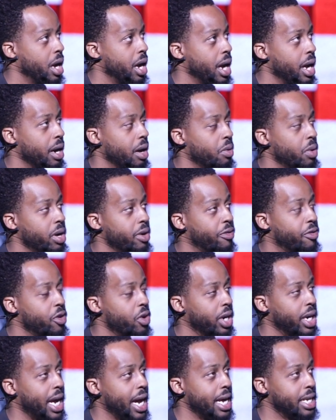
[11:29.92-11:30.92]
and I went to
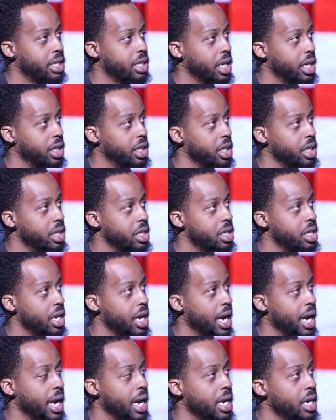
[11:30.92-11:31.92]
four gas stations,
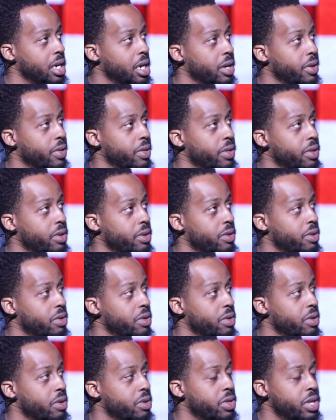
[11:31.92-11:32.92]
and
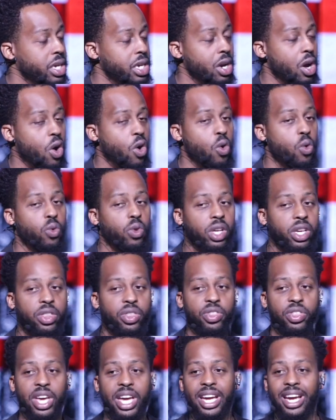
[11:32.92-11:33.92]
the only
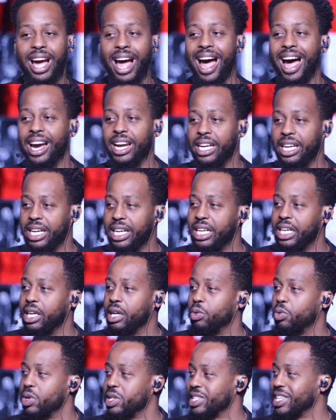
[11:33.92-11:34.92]
thing I
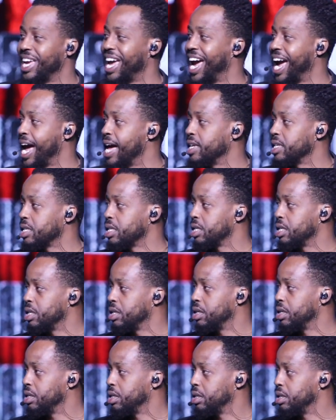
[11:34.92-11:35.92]
needed was gas.
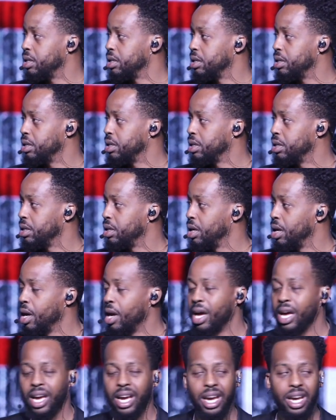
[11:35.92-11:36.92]

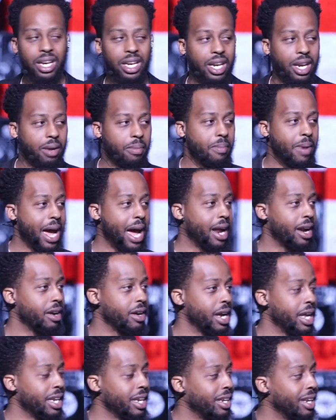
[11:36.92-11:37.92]
It didn't
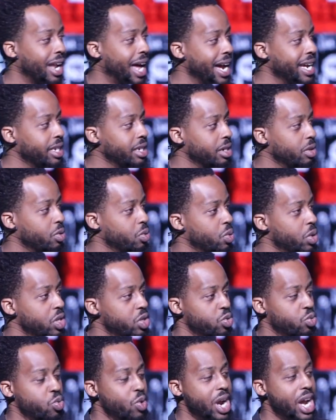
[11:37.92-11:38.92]
matter, and the light
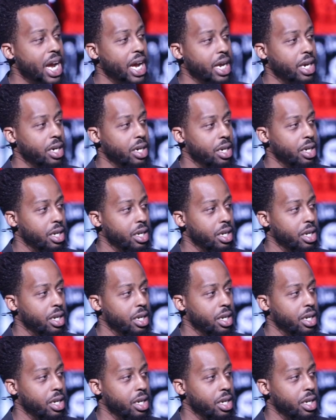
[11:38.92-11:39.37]
was red.